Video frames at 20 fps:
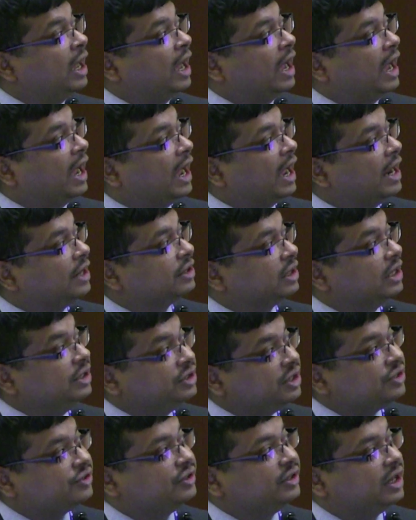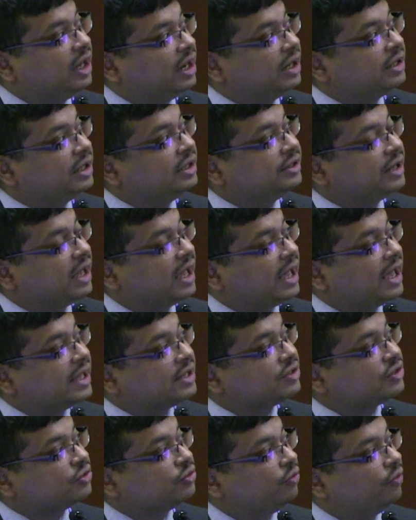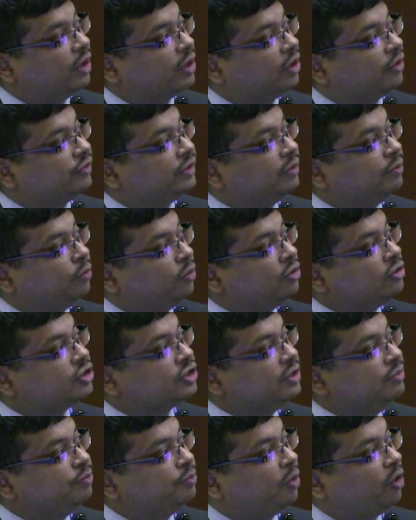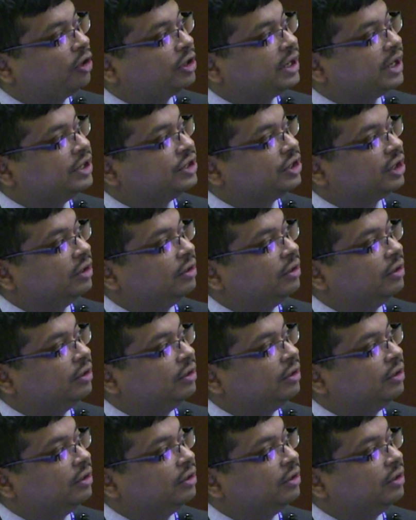and it is regarded as one of the most important